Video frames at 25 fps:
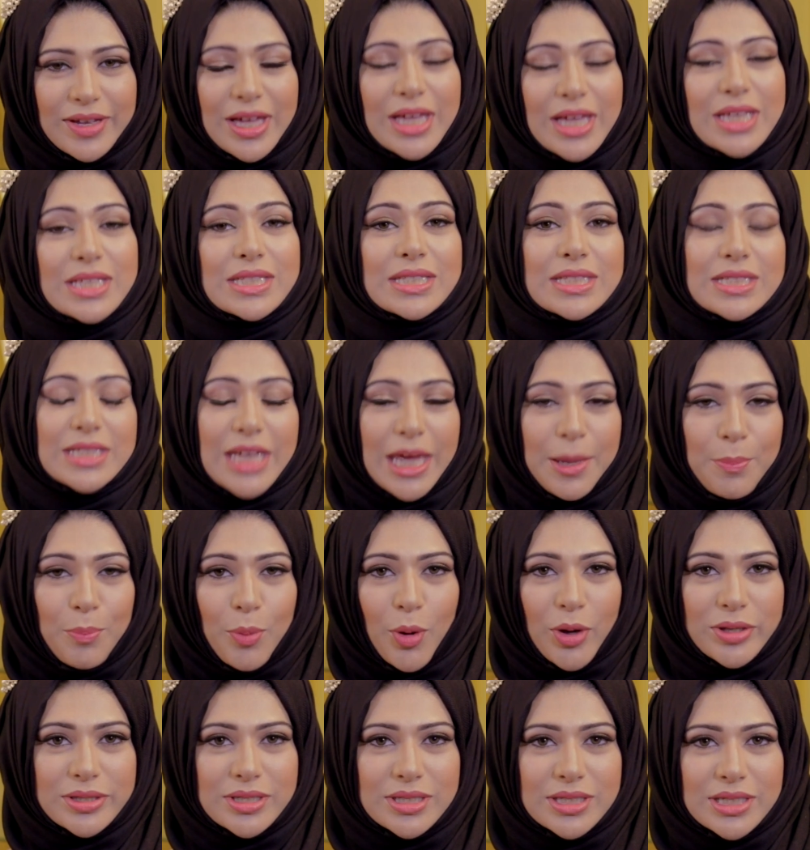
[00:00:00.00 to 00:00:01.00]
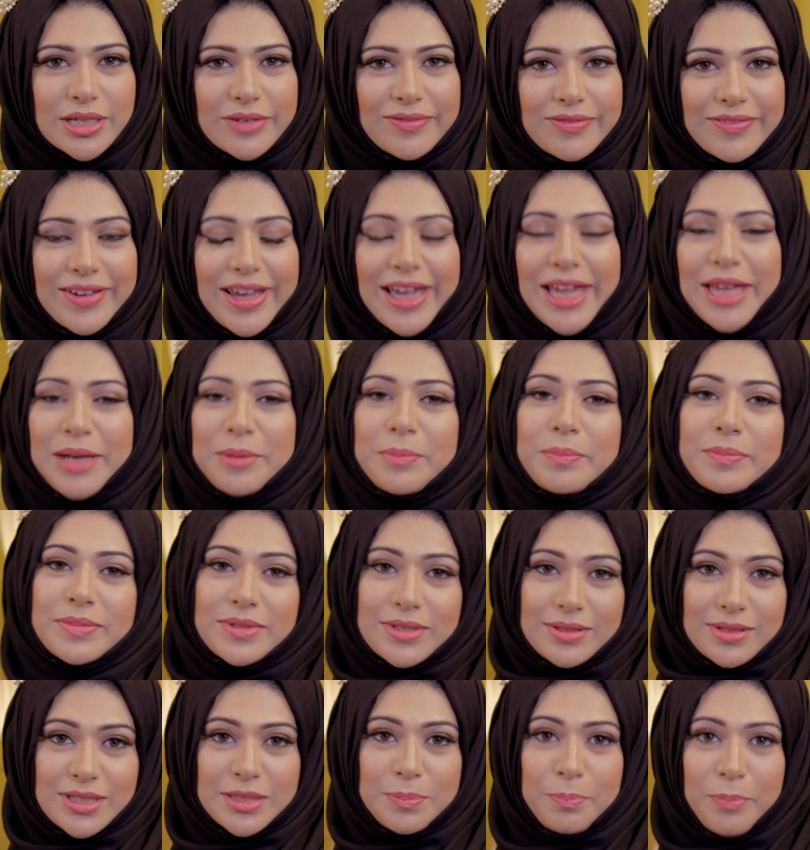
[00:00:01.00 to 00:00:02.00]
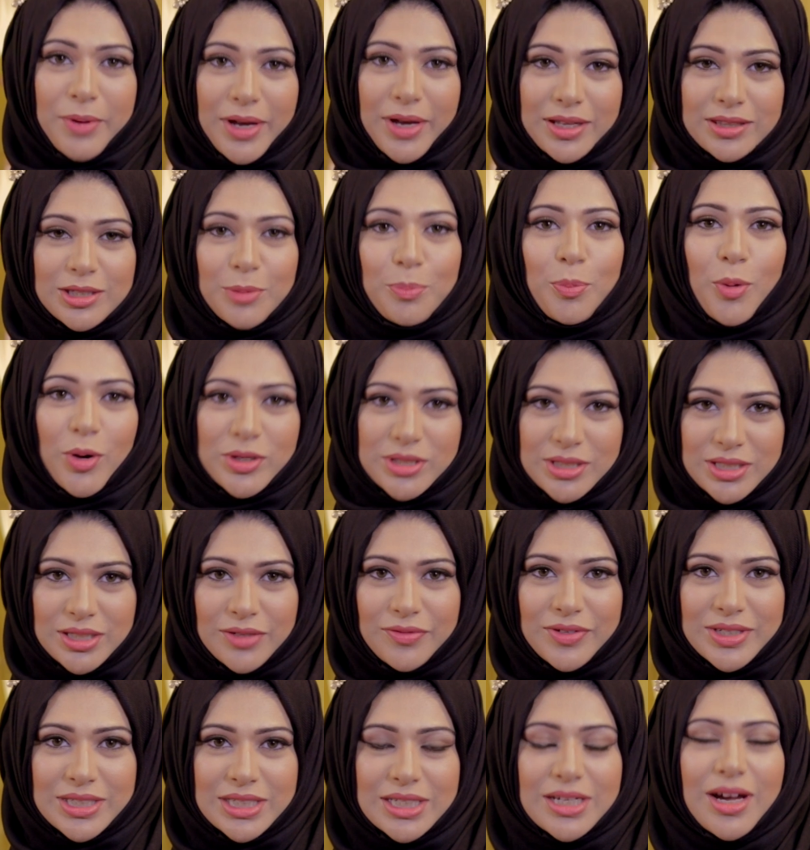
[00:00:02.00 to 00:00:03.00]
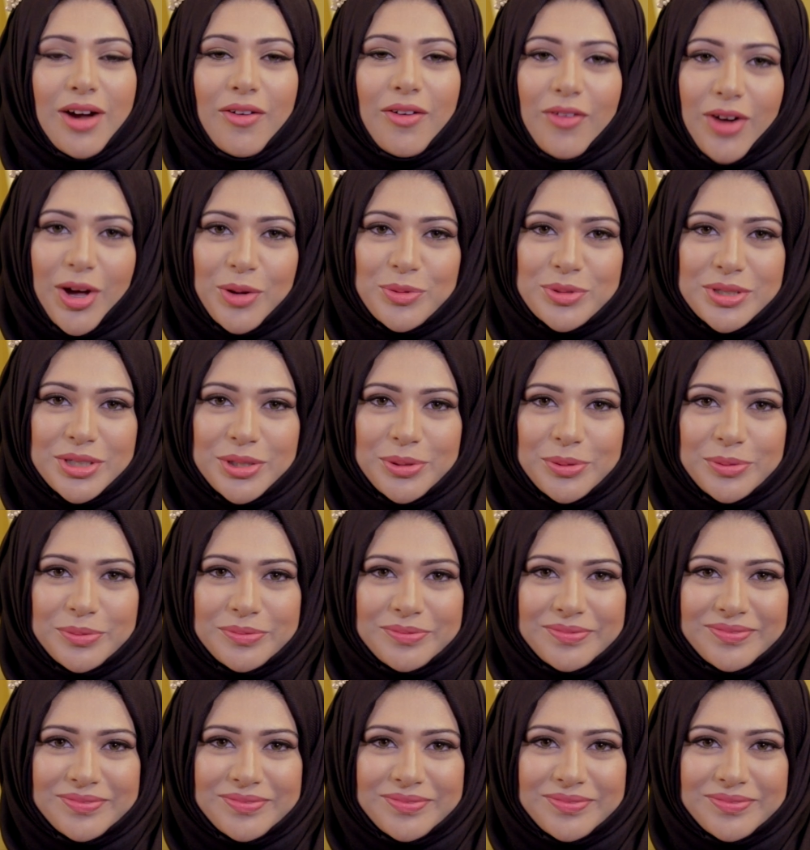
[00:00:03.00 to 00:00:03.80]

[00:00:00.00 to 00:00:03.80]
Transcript: stay positive, and spread the positivity around you.